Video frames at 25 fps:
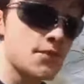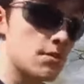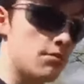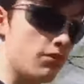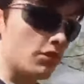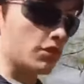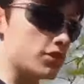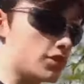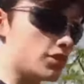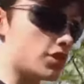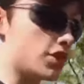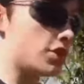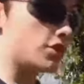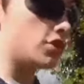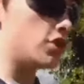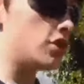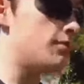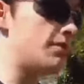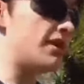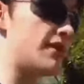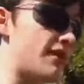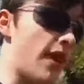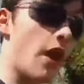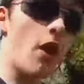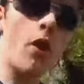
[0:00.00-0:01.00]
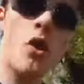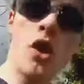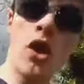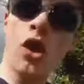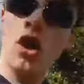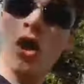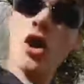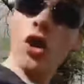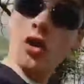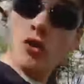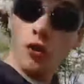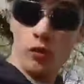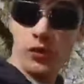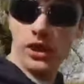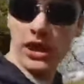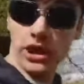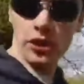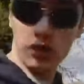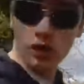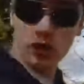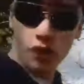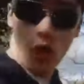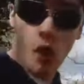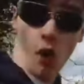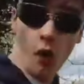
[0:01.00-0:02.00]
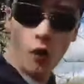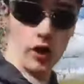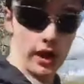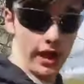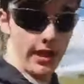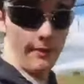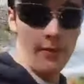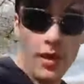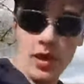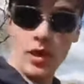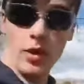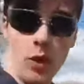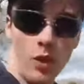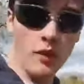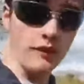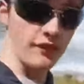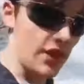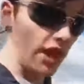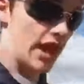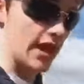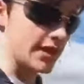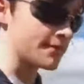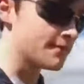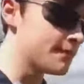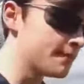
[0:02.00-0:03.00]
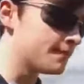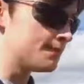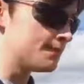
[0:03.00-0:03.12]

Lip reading: But to be fair, really good horror game, love that.